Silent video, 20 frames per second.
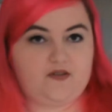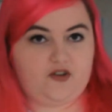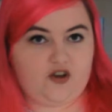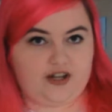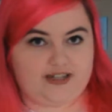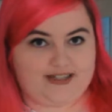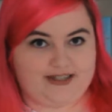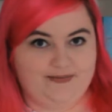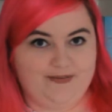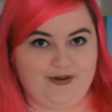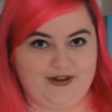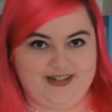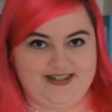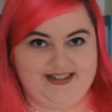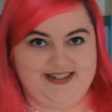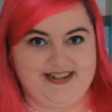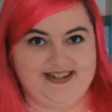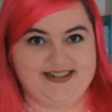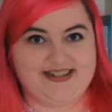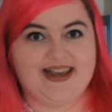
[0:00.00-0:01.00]
of Gods and
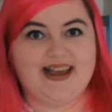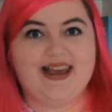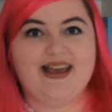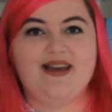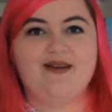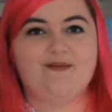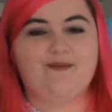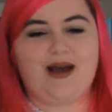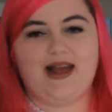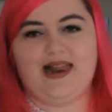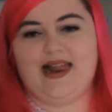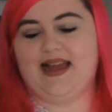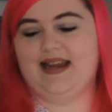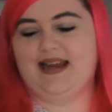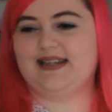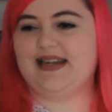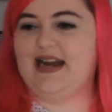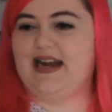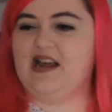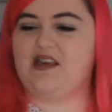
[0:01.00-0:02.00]
Monsters by
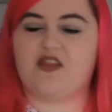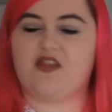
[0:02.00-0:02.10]
Laini Taylor,